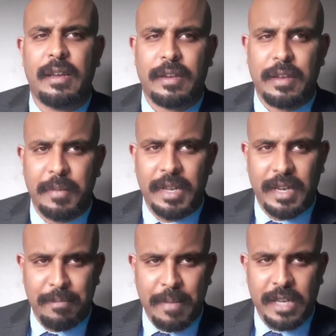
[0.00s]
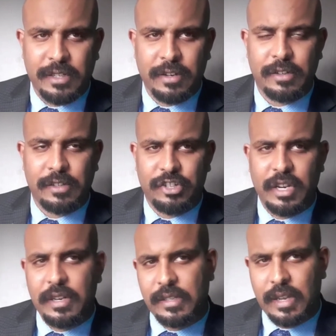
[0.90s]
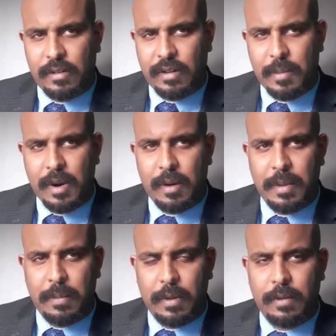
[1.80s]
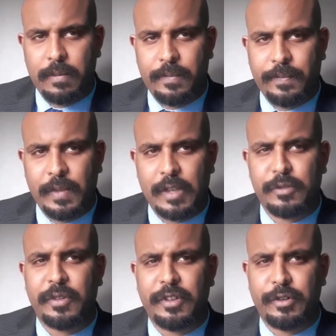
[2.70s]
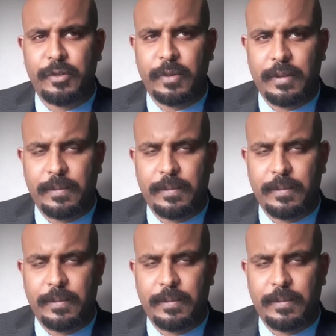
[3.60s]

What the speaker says: committing massacres and genocide on Amhara people. That's what they're doing.